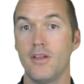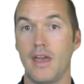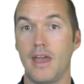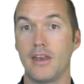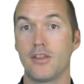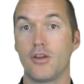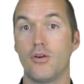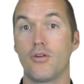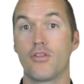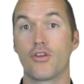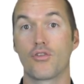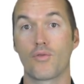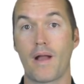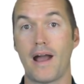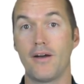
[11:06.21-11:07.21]
and go to the
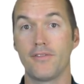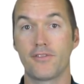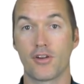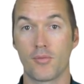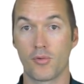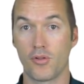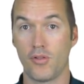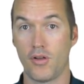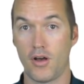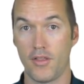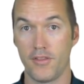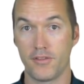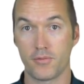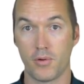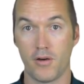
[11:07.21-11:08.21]
ground terminal on
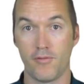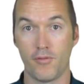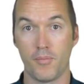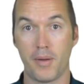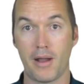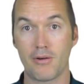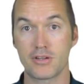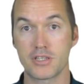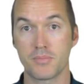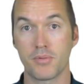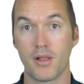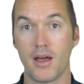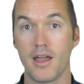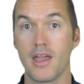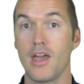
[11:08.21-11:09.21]
the 12 volt power
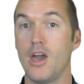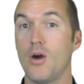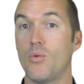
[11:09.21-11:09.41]
supply,